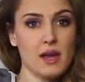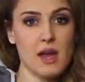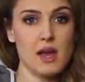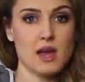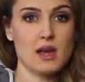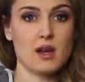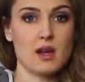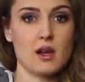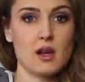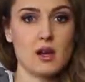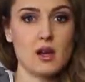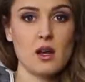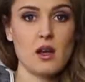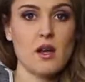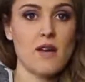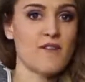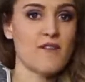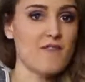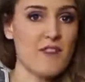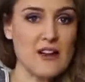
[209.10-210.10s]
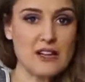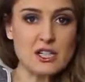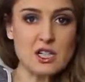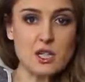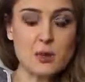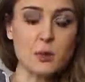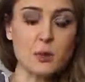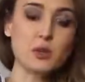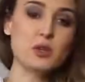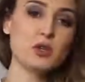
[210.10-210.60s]
in
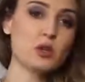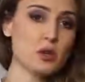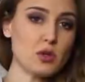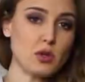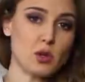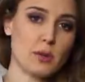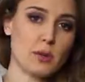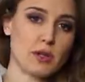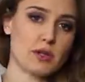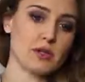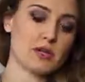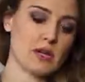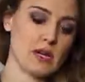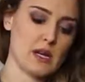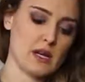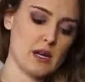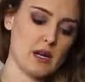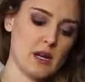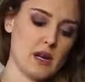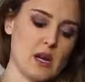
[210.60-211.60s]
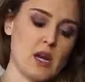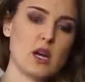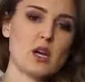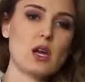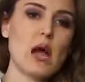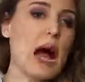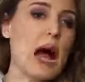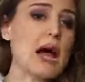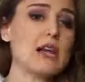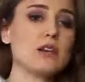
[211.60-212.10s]
vegetable noodle person,
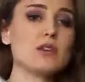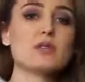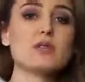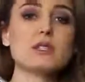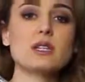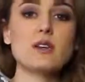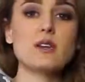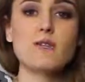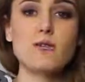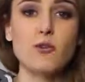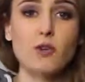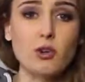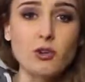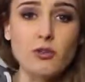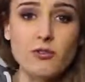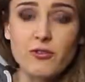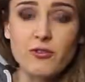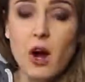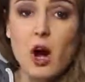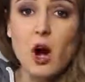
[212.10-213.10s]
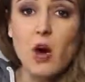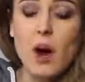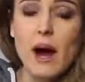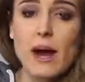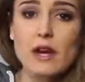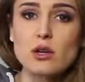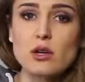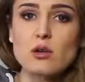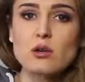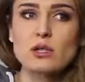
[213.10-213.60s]
I use it for pho,
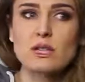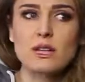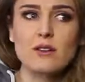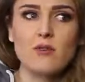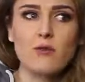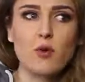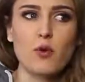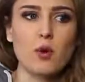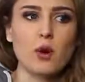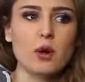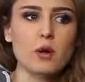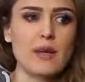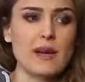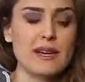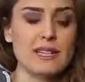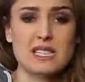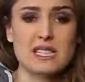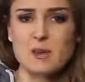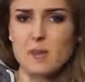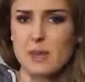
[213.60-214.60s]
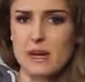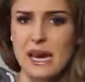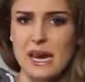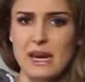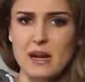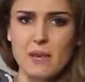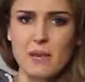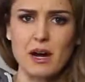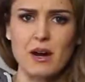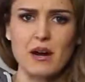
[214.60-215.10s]
I use it for like
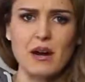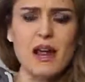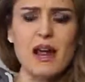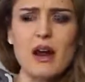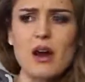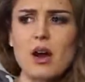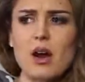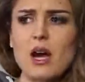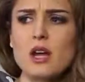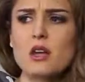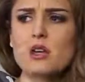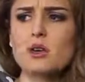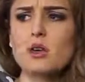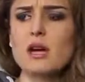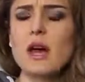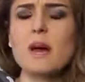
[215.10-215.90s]
spaghetti marinara, you